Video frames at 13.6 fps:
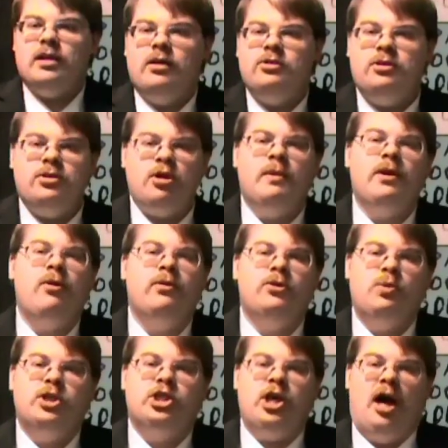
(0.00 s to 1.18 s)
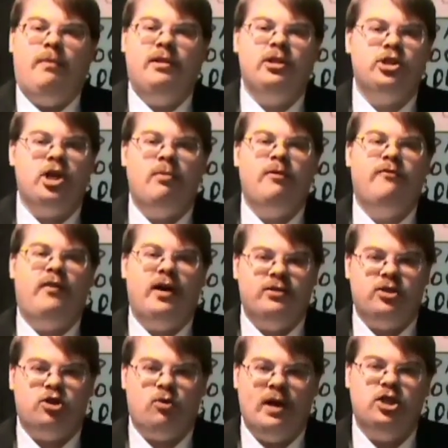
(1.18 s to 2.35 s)
So you start by going to a shop. In the shop you find a
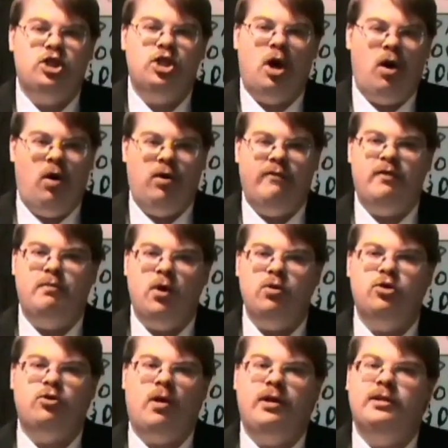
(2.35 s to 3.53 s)
strange doll of a Modron.